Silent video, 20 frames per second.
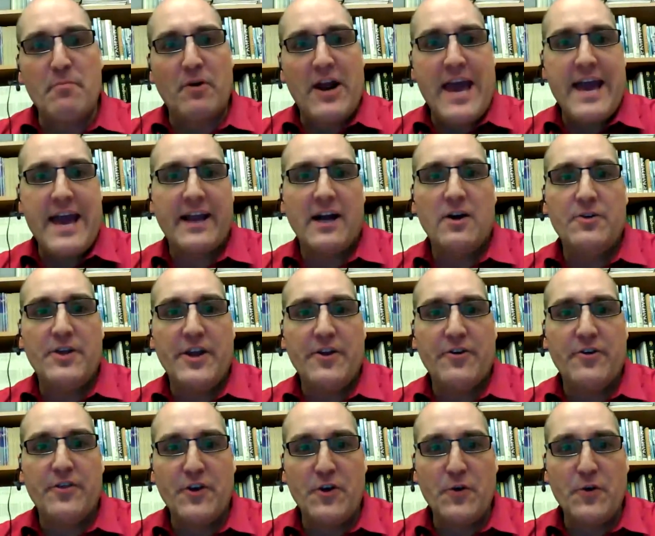hangout
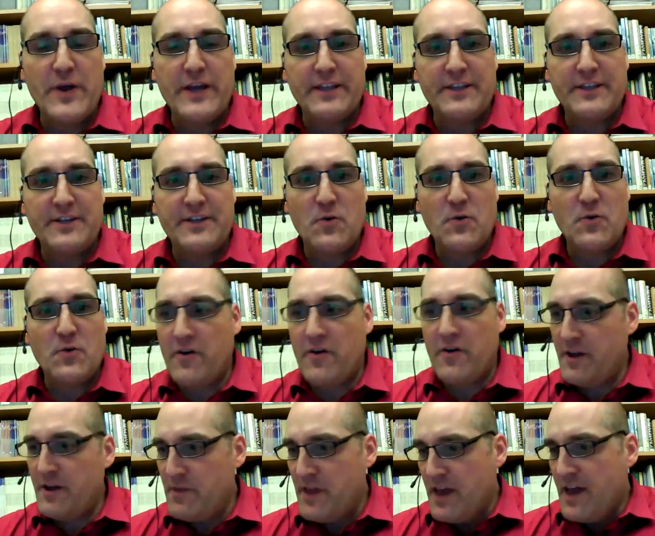here at the New England
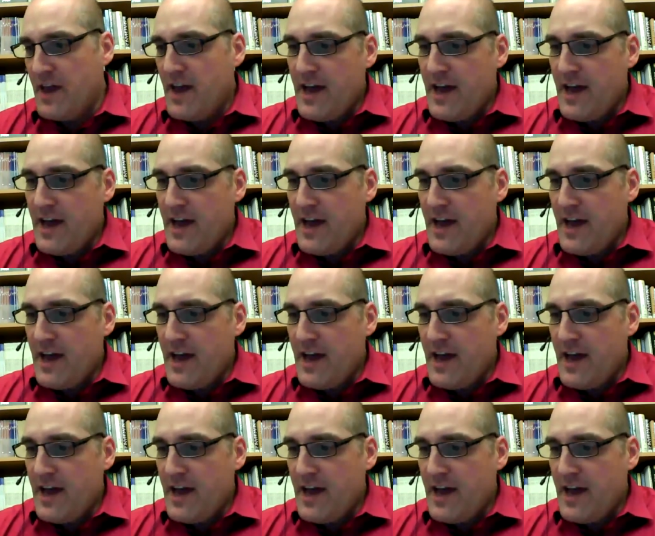Aquarium.